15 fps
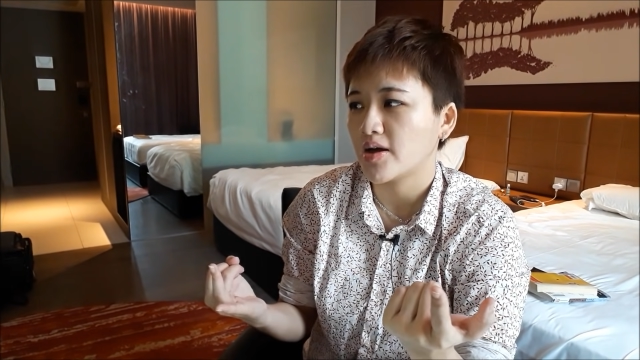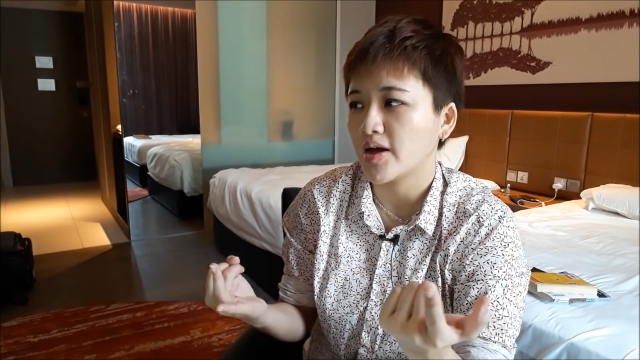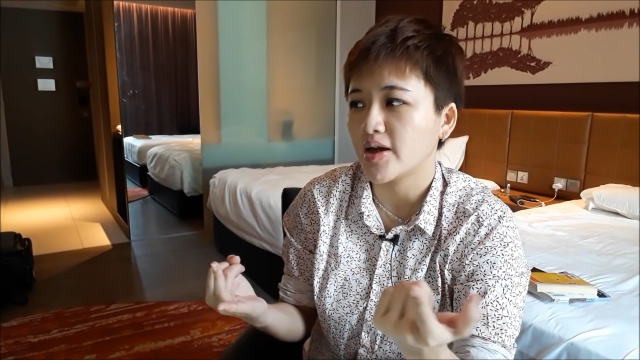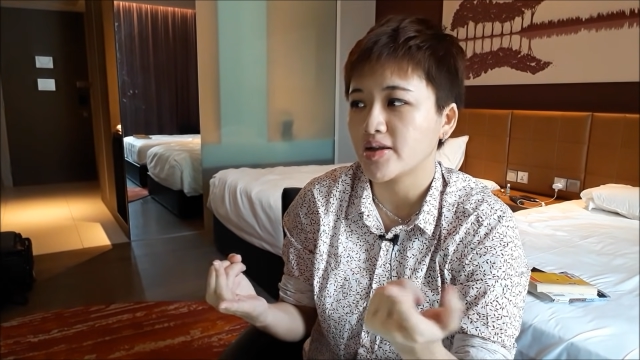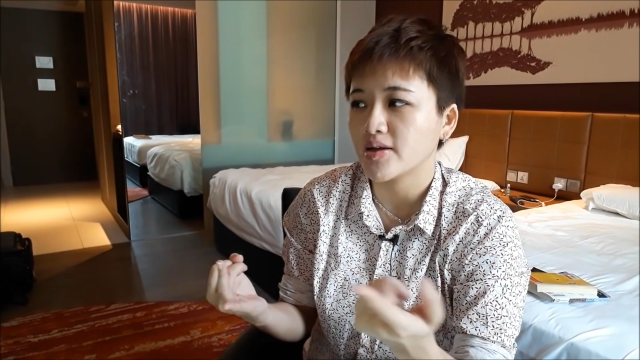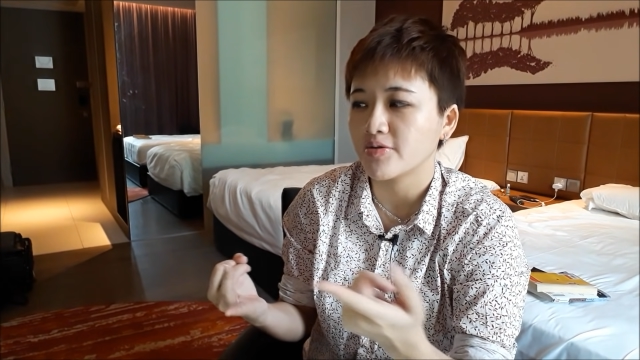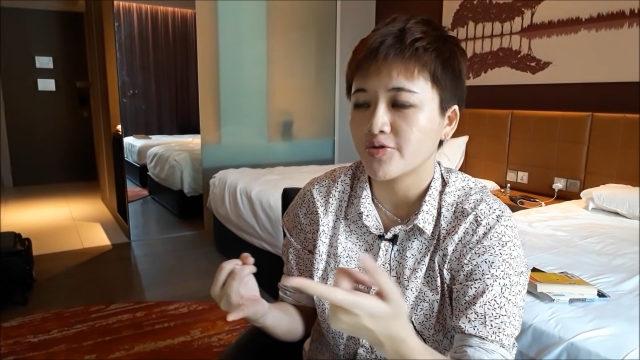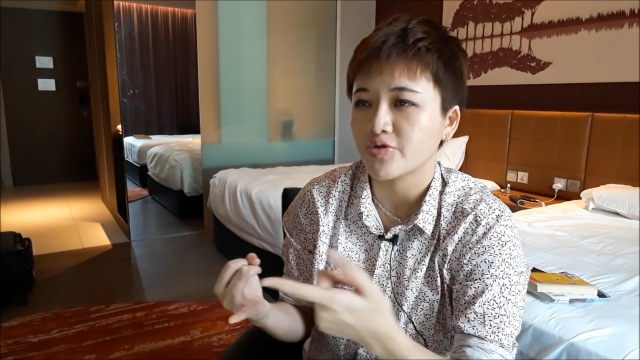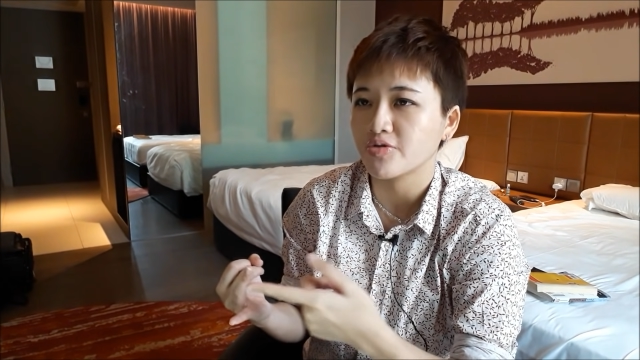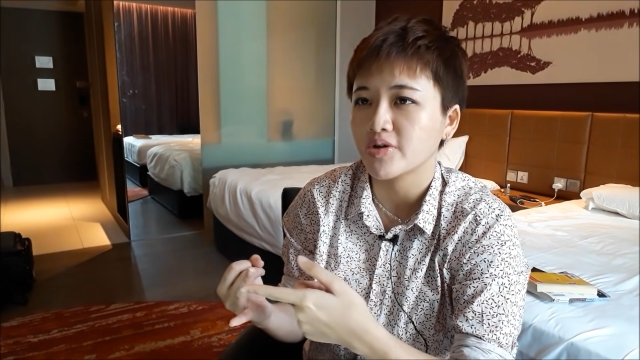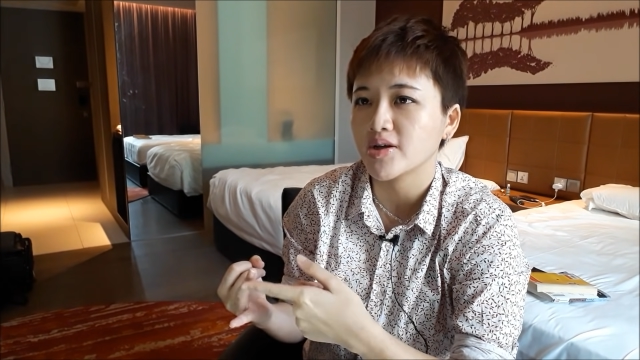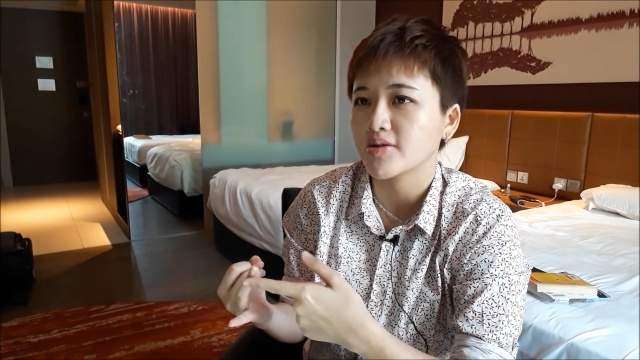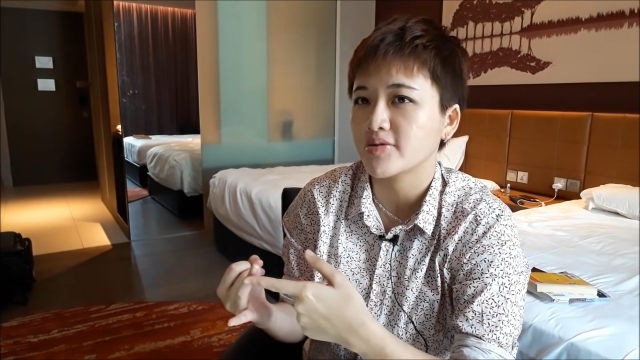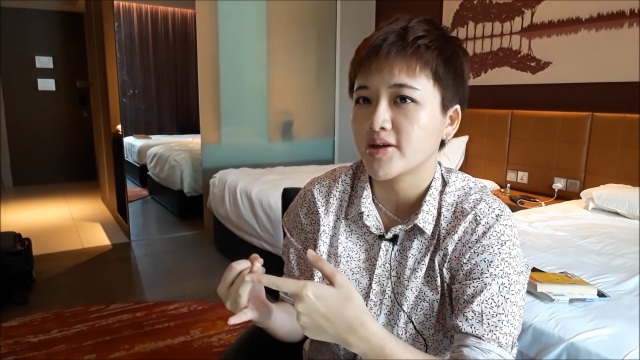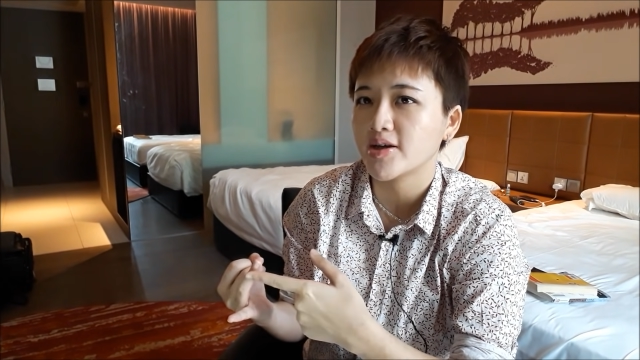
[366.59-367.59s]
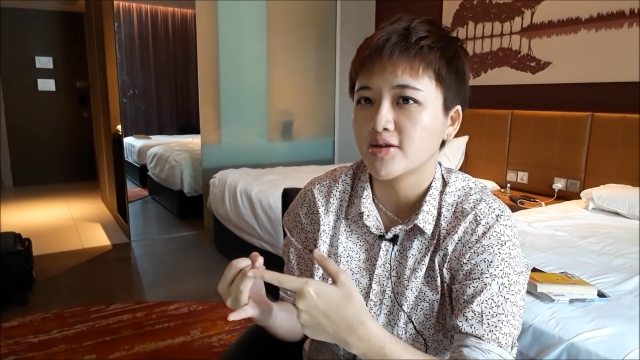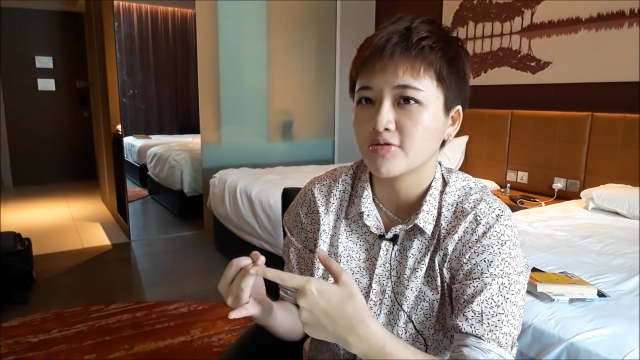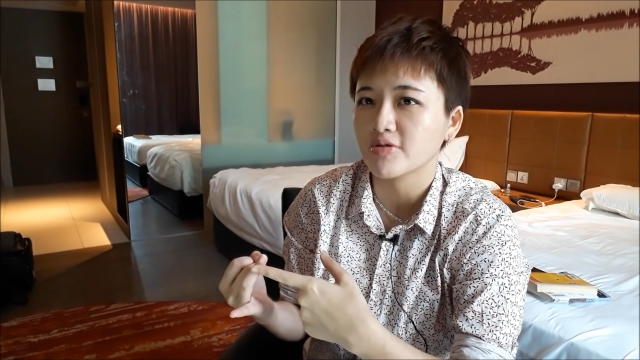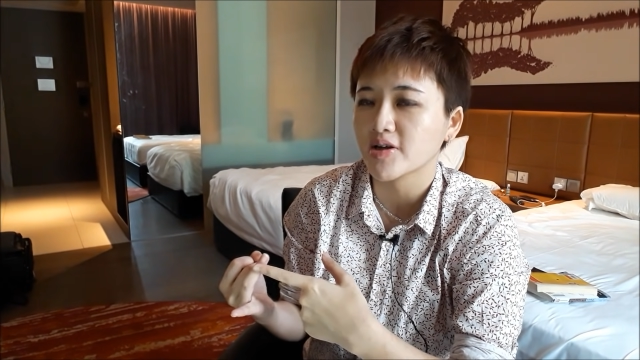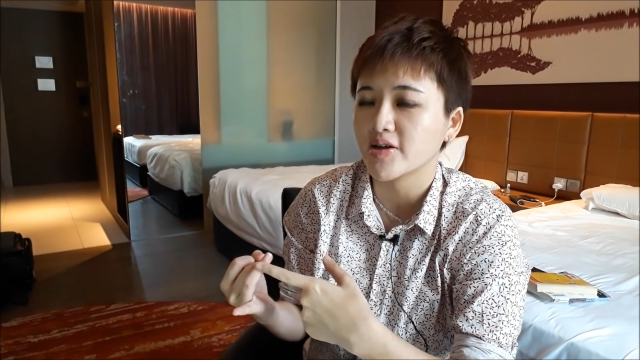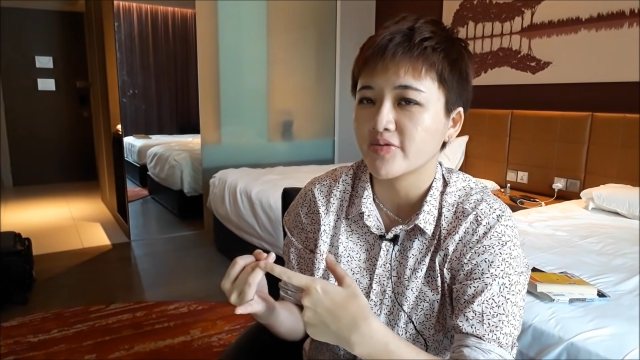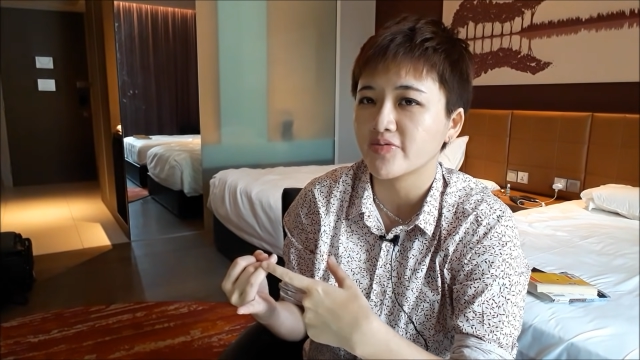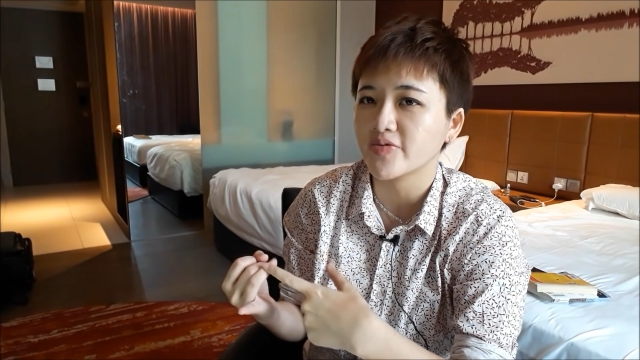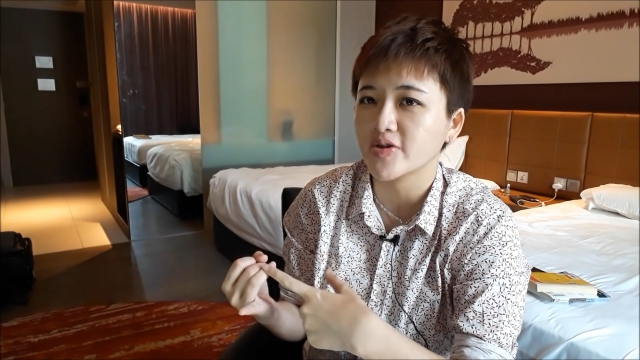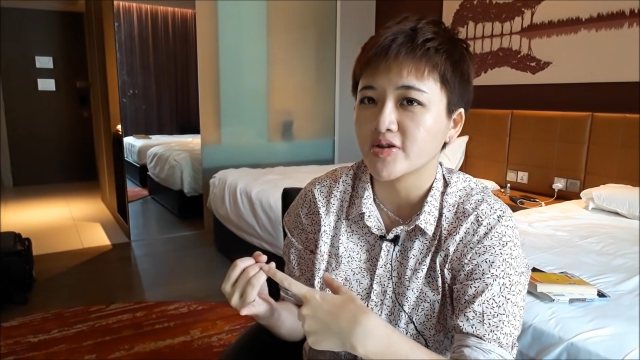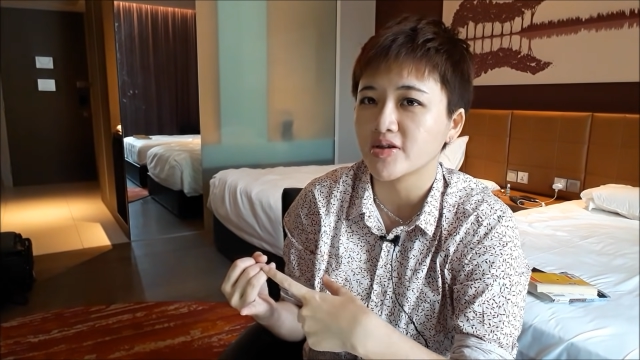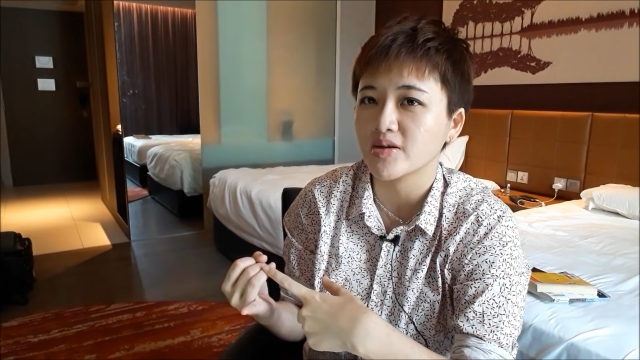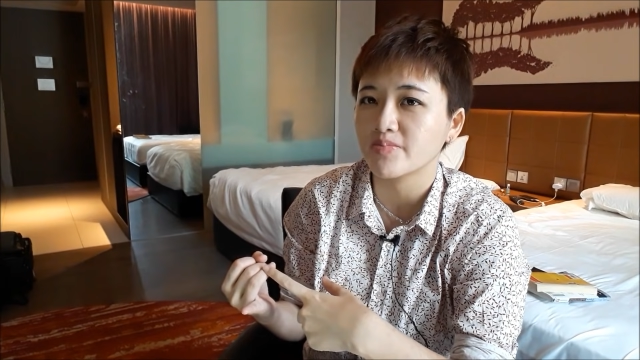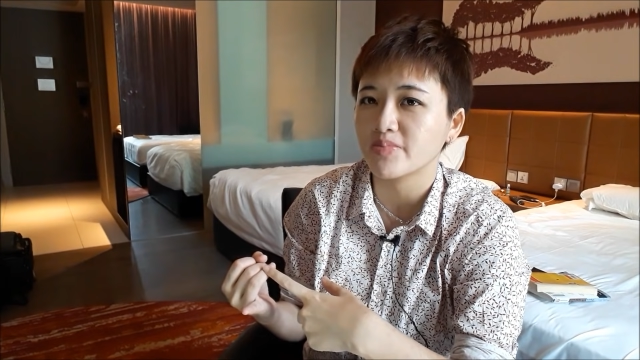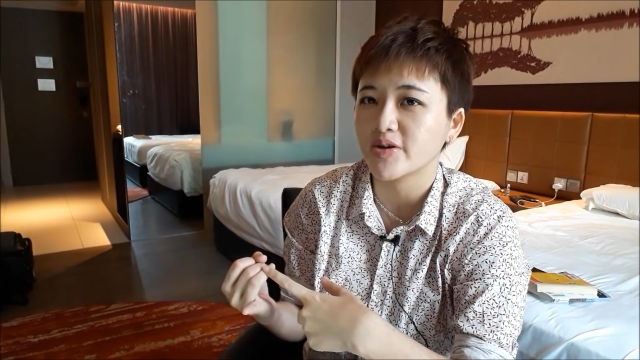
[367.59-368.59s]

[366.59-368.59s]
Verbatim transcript: And I was going out there looking for the